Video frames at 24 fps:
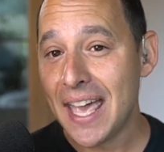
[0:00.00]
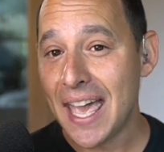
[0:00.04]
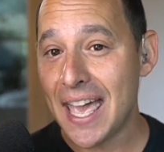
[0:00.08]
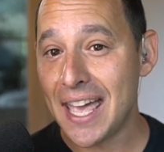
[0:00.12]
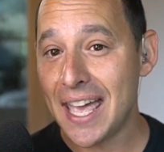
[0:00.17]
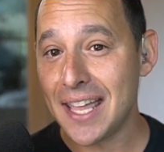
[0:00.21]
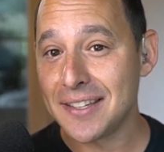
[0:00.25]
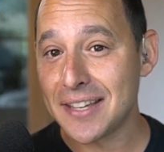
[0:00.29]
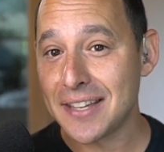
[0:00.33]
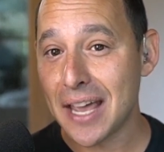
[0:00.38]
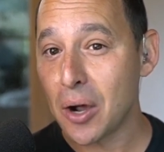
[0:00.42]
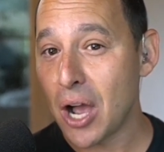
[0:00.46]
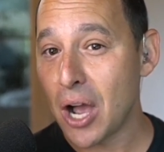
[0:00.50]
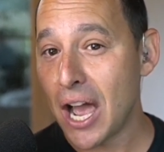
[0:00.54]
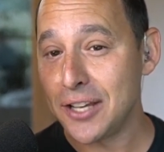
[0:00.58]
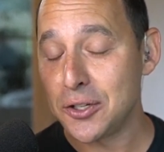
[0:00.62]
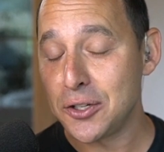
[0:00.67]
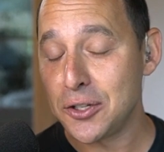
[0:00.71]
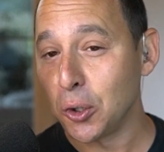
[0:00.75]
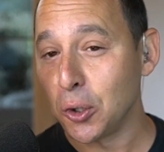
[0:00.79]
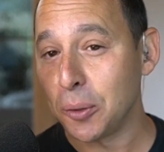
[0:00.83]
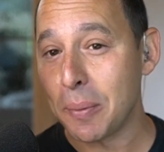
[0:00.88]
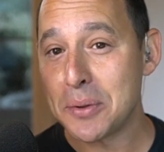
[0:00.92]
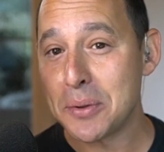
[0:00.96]
And I, I
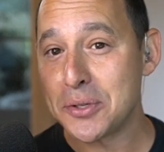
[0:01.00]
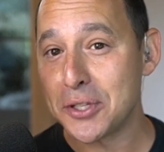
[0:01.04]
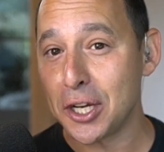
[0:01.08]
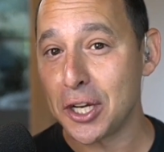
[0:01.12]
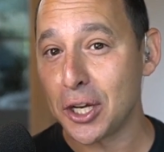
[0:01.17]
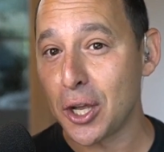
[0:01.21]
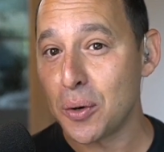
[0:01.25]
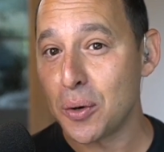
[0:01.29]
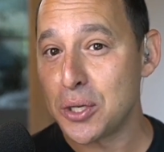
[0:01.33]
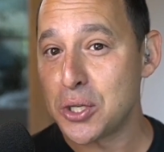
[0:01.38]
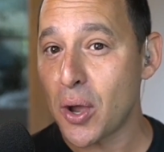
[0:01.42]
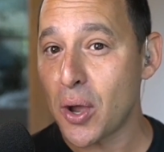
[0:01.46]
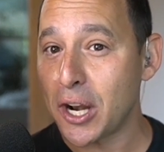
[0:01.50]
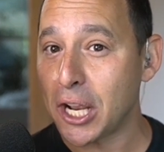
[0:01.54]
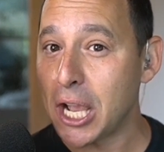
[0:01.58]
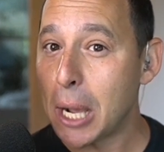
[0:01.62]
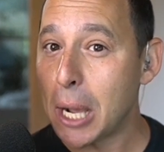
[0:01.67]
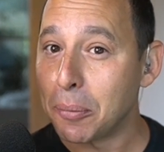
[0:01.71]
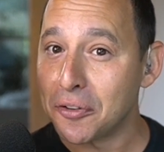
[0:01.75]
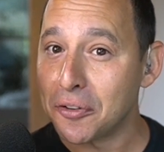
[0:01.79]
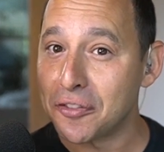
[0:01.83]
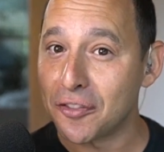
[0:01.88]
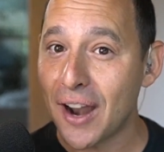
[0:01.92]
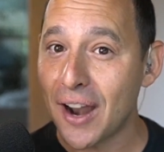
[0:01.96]
told him I was going to go join a
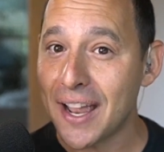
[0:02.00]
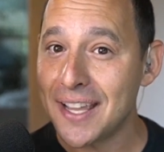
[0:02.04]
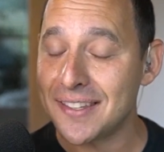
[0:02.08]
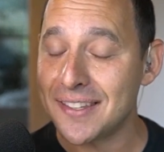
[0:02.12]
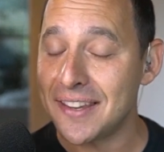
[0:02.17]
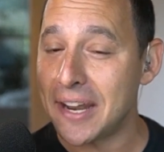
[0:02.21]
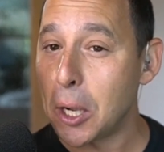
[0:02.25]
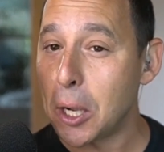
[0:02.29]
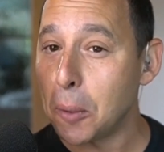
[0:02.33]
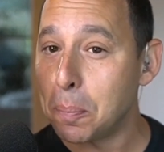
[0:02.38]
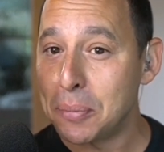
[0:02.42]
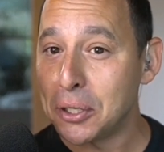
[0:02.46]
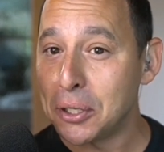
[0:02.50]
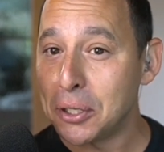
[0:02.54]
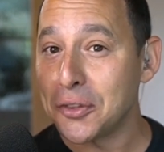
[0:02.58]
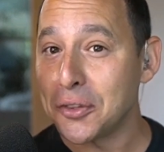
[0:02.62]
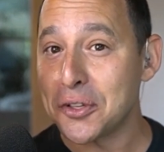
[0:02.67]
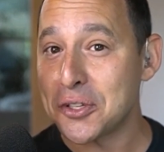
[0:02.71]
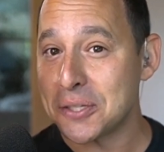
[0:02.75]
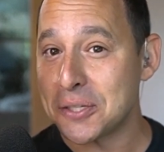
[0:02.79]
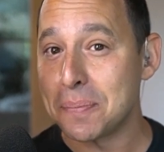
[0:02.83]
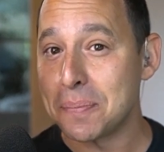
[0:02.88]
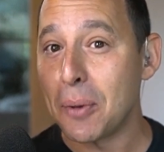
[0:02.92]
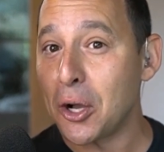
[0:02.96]
couple friends and help build
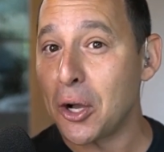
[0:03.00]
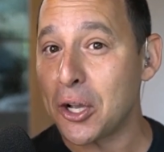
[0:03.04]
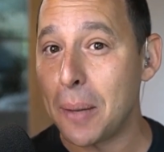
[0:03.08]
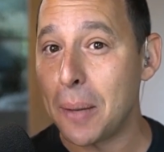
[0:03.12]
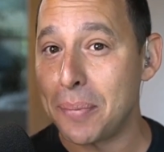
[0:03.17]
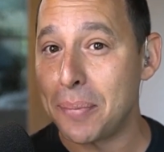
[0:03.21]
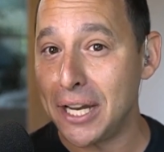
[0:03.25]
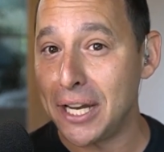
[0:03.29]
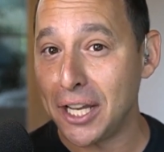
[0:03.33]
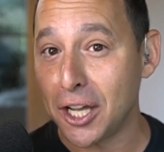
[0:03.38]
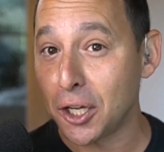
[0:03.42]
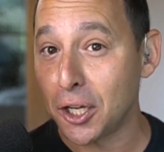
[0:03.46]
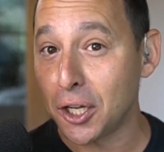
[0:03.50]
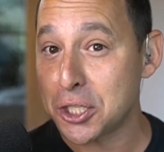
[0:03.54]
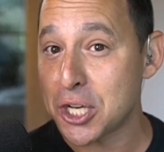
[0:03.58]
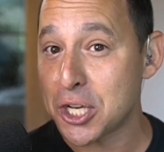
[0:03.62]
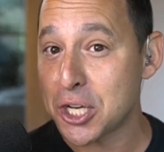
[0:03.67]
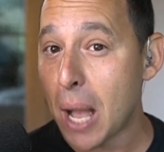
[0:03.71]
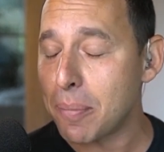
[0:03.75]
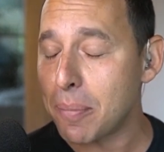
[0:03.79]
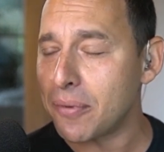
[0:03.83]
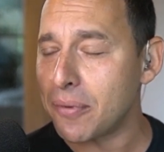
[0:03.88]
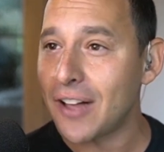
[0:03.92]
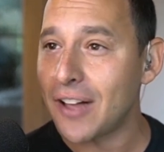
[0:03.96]
this small company called
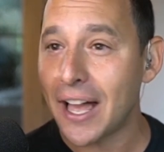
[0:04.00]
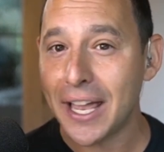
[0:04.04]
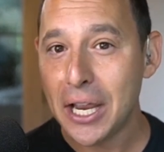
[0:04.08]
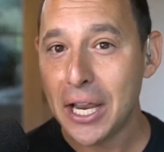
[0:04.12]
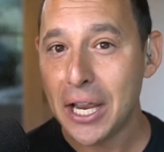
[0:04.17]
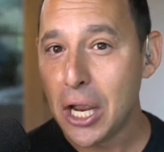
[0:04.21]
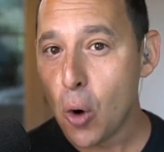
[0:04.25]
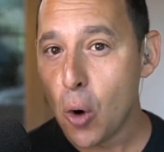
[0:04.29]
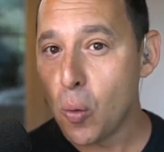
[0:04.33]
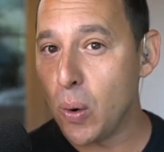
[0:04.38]
Shopify.